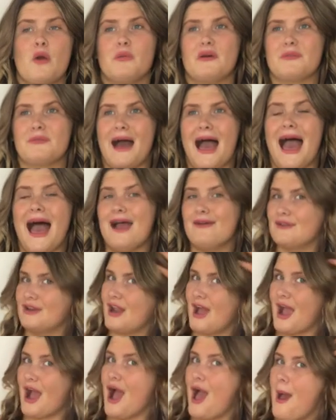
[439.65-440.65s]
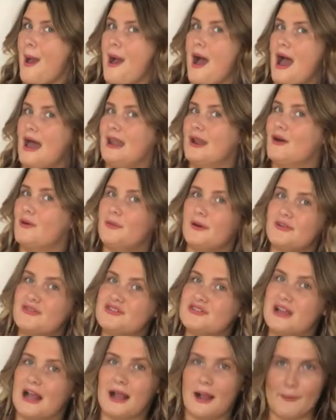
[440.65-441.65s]
with my hair in like a little bit
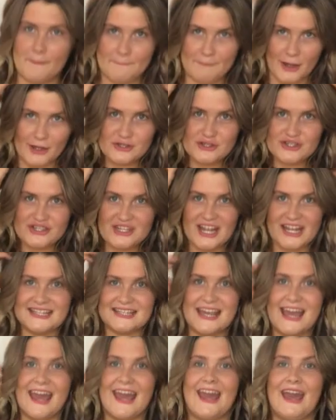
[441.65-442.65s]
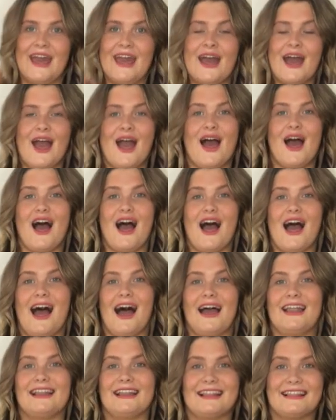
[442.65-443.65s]
of like bunches here
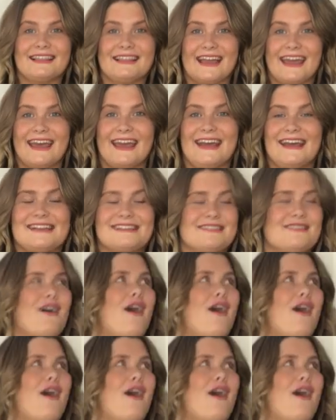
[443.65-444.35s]
and little ears